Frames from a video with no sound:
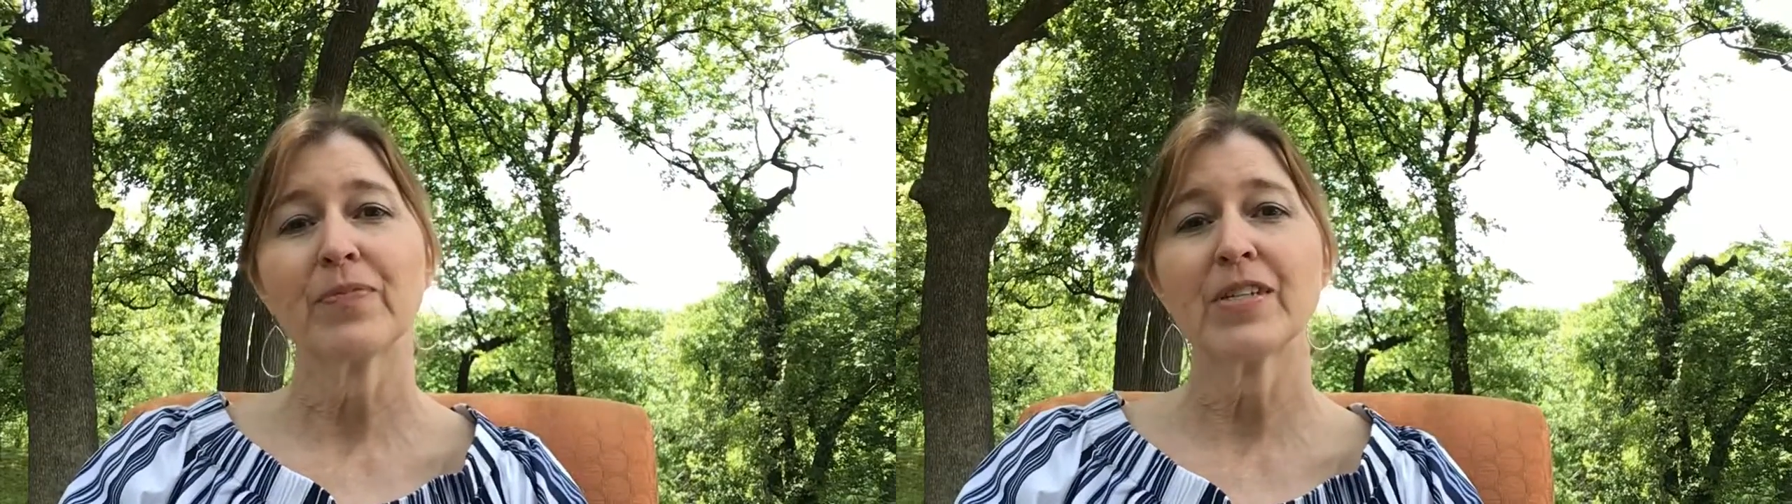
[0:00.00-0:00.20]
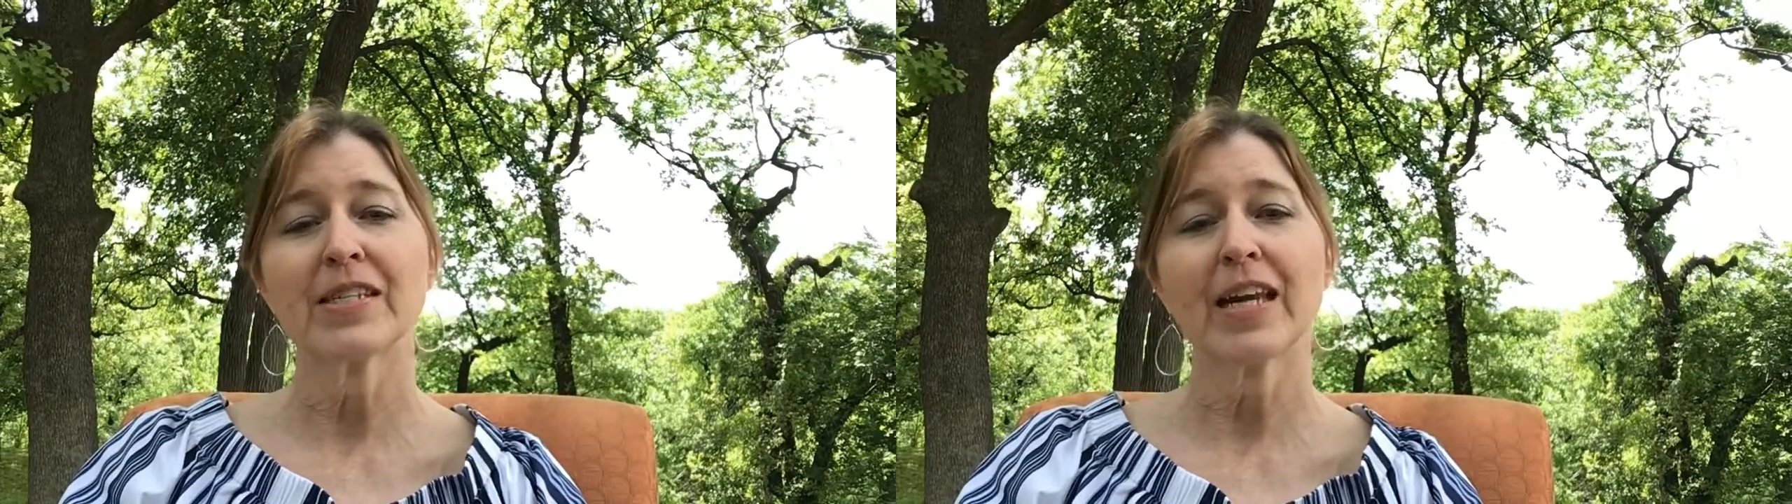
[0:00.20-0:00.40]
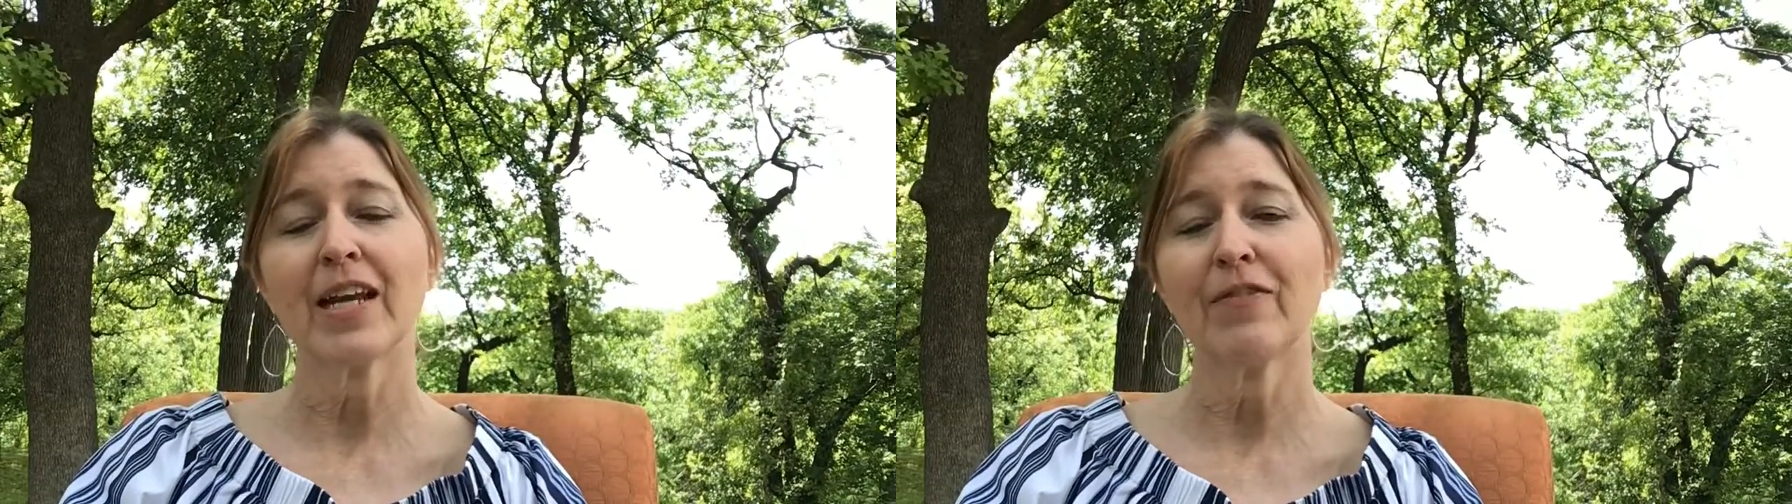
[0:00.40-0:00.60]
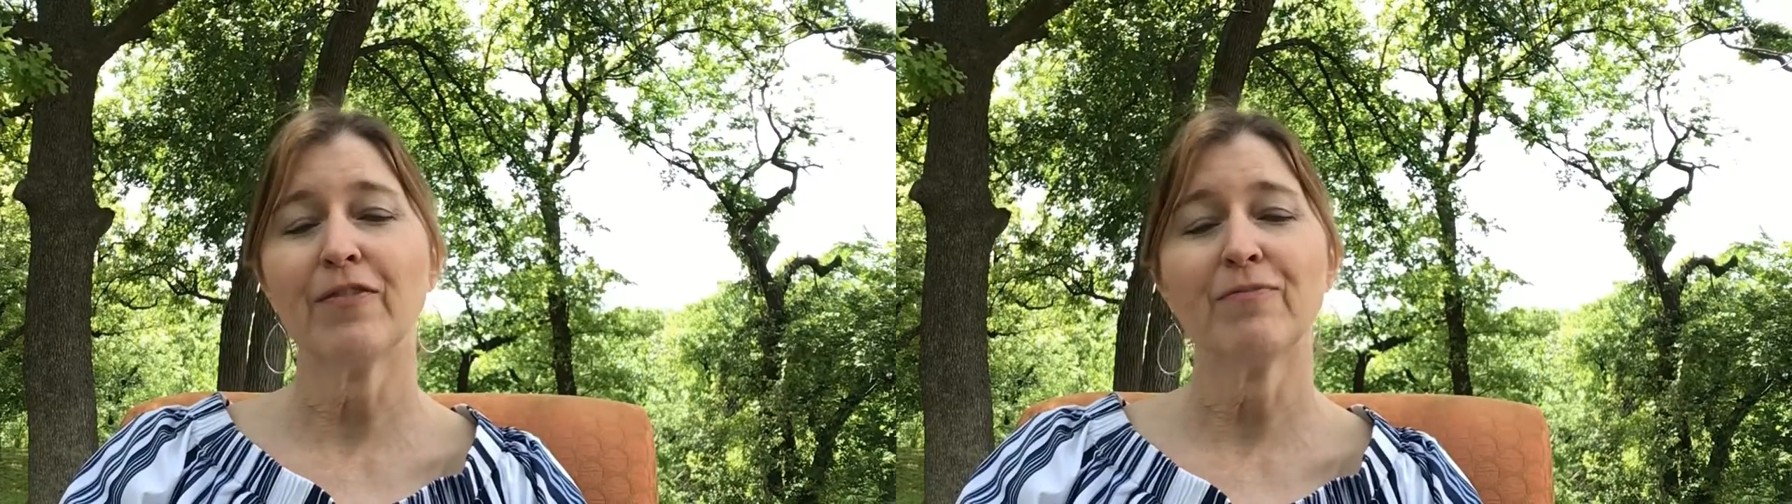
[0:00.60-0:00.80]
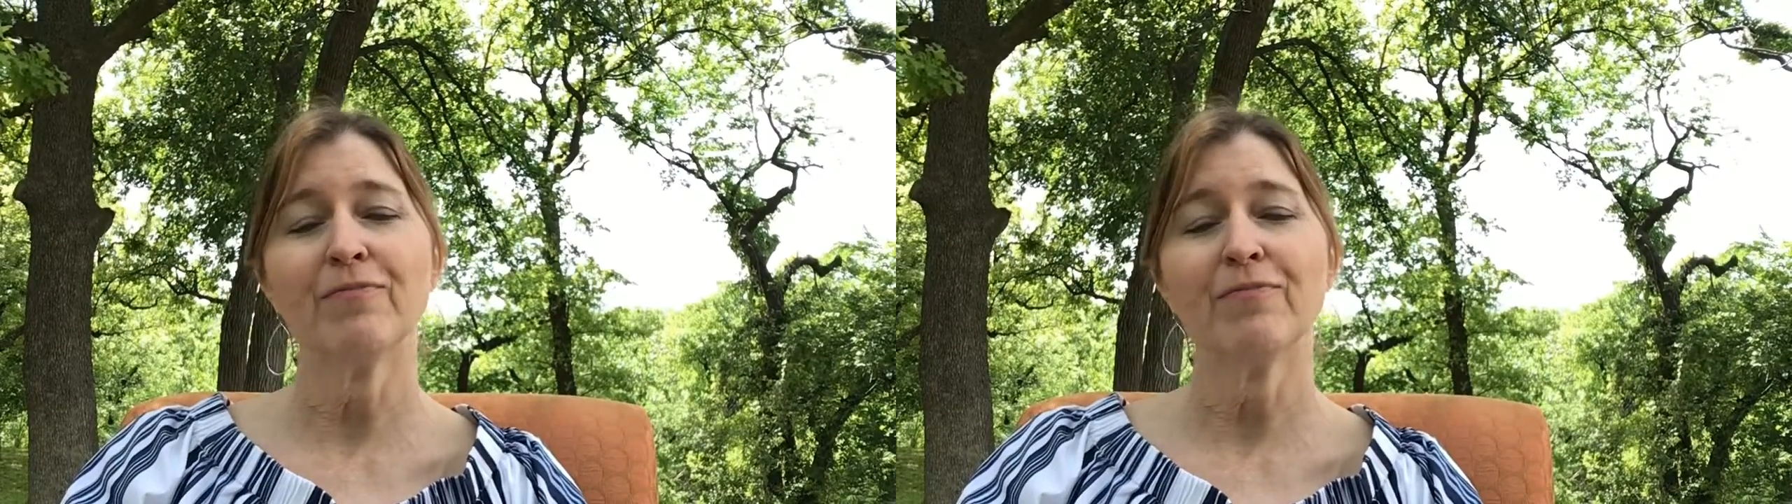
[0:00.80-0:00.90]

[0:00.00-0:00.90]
just kind of